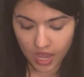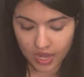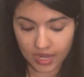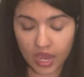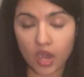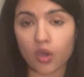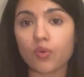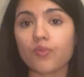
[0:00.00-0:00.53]

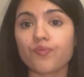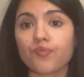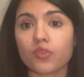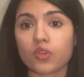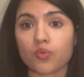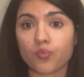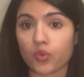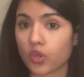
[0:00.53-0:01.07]
Now,
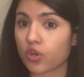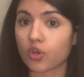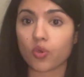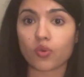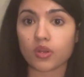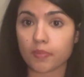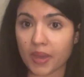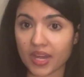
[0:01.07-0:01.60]
we're going to go
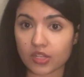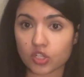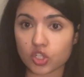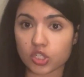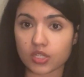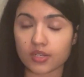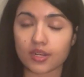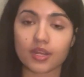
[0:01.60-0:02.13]
into balance
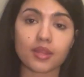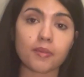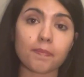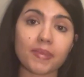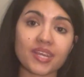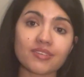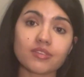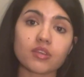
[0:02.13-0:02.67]
sheet. And the
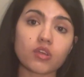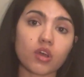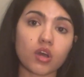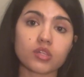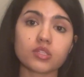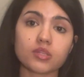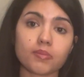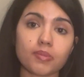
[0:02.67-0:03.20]
basic
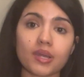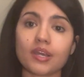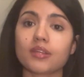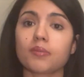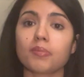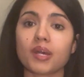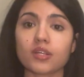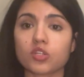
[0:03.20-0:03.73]
concept behind
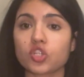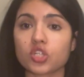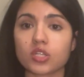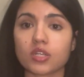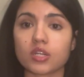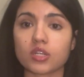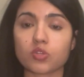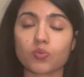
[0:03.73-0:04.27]
the balance
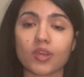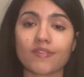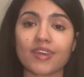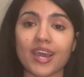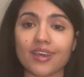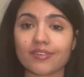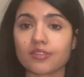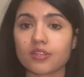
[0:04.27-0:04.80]
sheet is we have
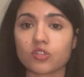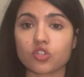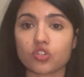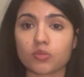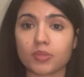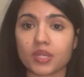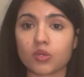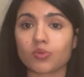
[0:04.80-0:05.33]
assets
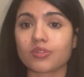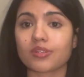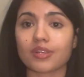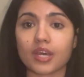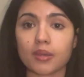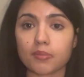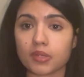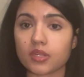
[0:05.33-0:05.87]
should be equal to
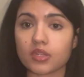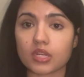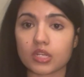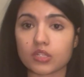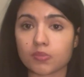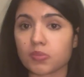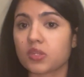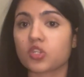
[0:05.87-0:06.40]

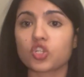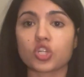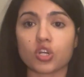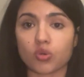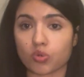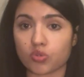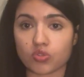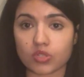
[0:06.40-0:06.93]
liabilities plus
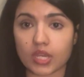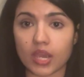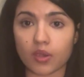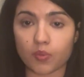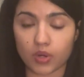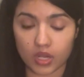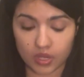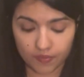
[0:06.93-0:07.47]
shareholders'
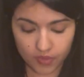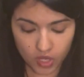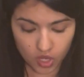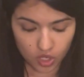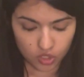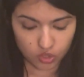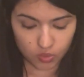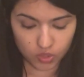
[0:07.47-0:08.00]
equity.
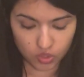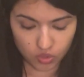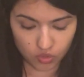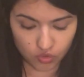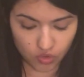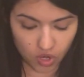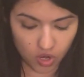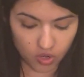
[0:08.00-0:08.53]
So we sort of
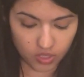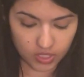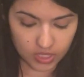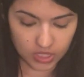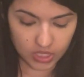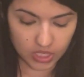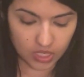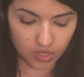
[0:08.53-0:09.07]
draw our
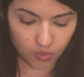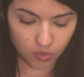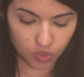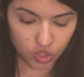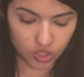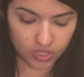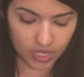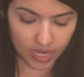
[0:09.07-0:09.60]
T,
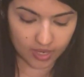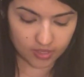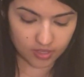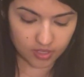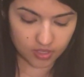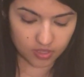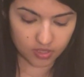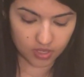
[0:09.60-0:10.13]
which is
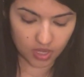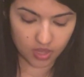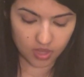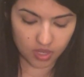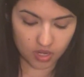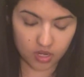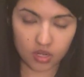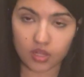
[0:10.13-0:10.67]
assets, and
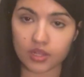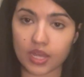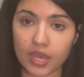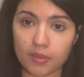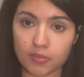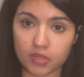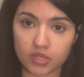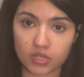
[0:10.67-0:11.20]
then
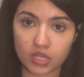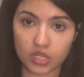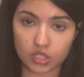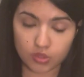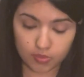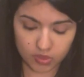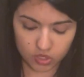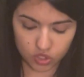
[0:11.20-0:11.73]

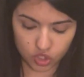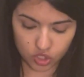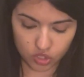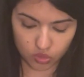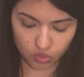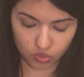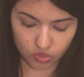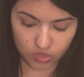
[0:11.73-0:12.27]
liabilities plus
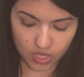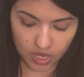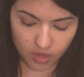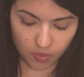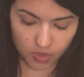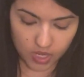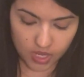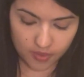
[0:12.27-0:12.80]
shareholders'
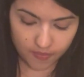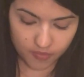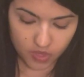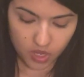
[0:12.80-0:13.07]
equity.